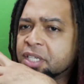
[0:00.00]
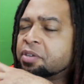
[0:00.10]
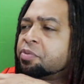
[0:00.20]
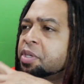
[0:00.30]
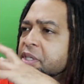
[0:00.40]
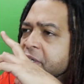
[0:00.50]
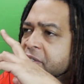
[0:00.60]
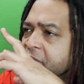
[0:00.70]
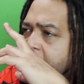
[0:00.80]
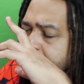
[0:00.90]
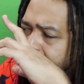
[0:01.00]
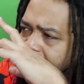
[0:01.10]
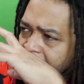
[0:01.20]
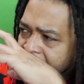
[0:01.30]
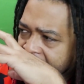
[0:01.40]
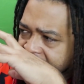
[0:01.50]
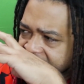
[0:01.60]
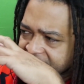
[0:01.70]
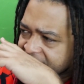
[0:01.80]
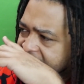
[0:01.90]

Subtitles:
did a really good job of balancing